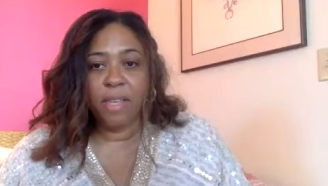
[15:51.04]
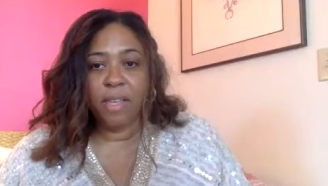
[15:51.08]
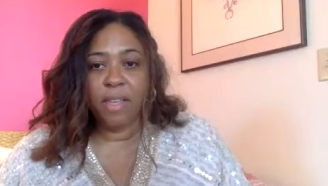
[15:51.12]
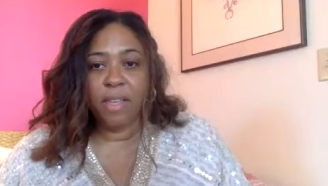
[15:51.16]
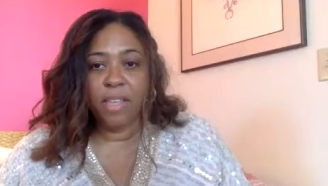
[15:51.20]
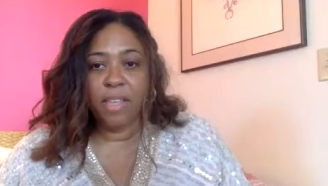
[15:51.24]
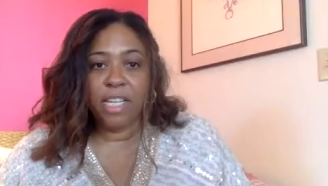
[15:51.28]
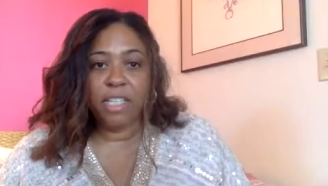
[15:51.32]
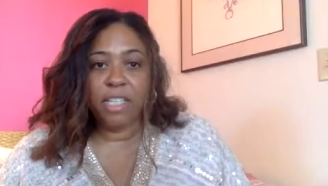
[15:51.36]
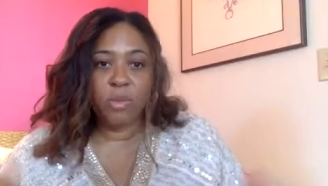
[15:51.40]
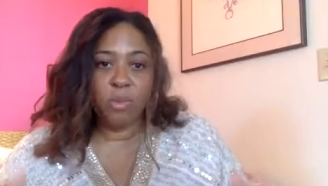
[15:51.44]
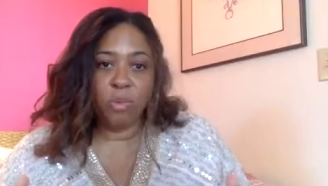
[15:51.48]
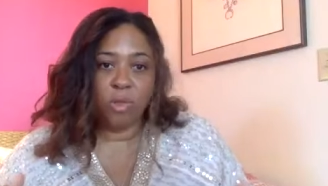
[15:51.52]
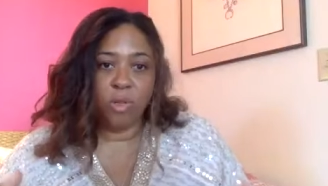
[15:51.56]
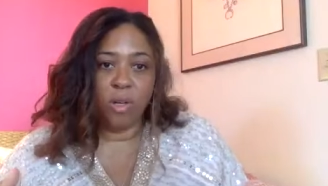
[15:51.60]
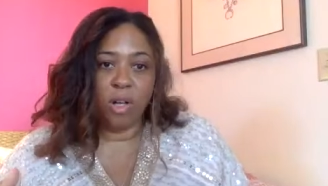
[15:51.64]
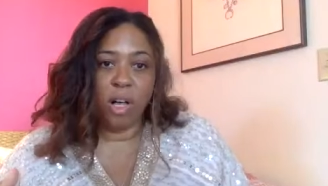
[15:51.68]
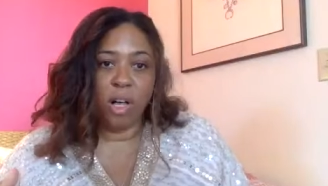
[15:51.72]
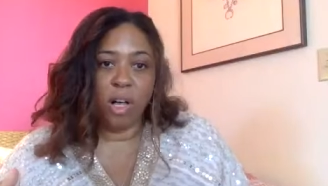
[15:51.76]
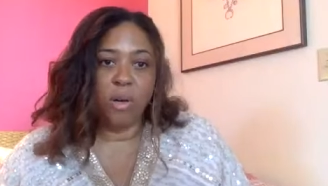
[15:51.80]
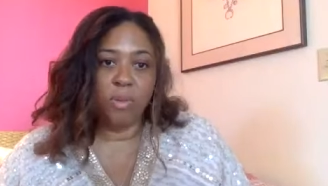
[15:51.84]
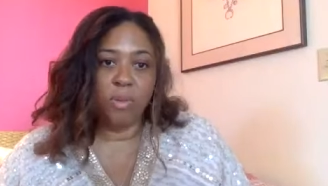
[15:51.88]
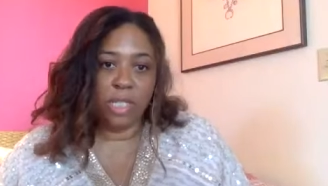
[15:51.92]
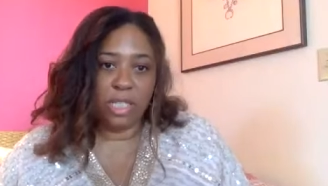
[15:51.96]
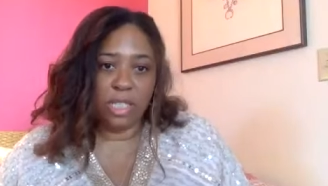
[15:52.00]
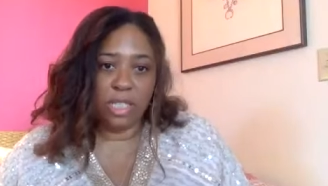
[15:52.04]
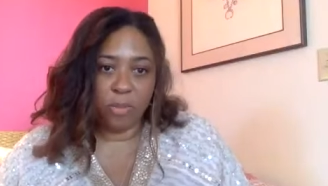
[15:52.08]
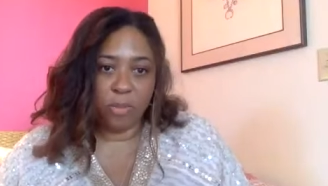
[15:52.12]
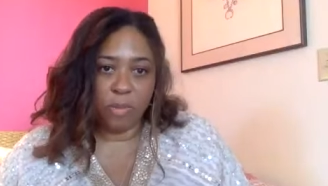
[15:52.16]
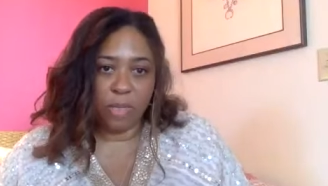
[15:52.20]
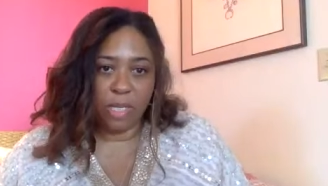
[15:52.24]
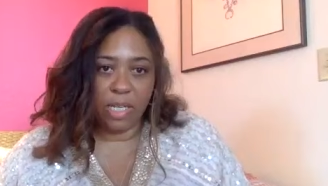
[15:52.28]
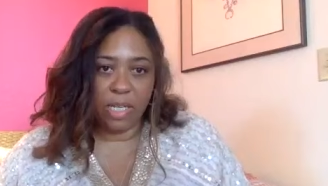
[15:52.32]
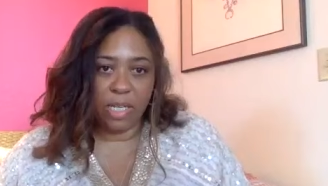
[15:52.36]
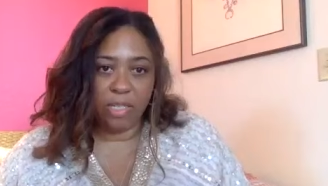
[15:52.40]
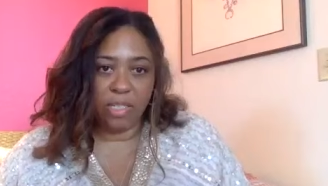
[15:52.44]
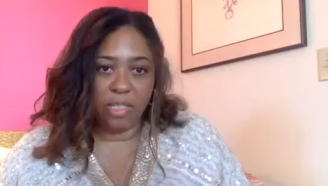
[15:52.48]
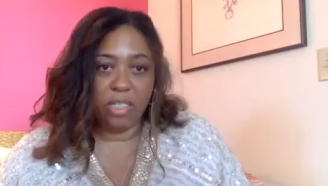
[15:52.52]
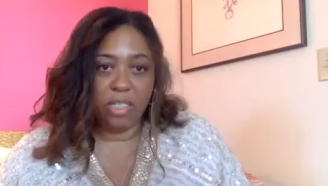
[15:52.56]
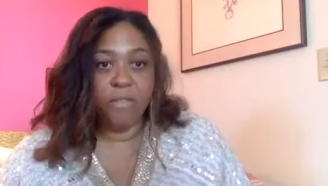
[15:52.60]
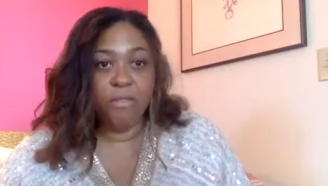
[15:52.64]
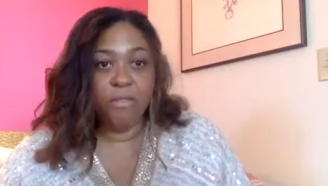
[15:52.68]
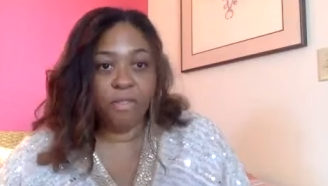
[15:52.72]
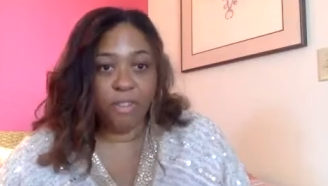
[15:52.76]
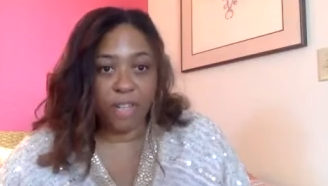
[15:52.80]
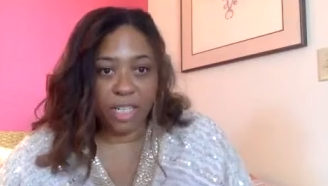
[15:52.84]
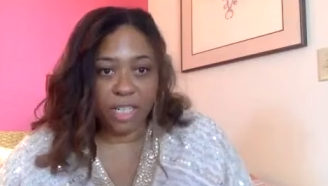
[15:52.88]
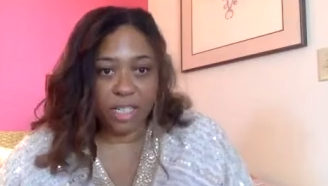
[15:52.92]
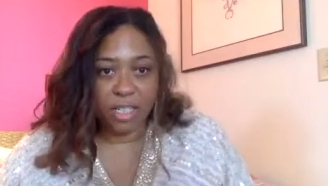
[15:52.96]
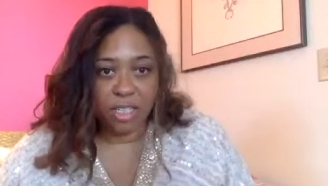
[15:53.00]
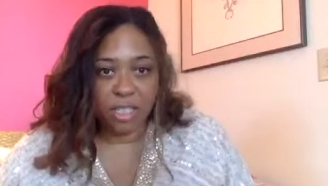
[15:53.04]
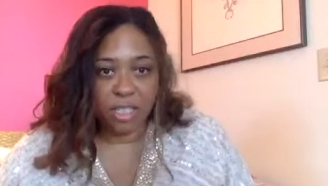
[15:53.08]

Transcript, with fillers: things will always be different.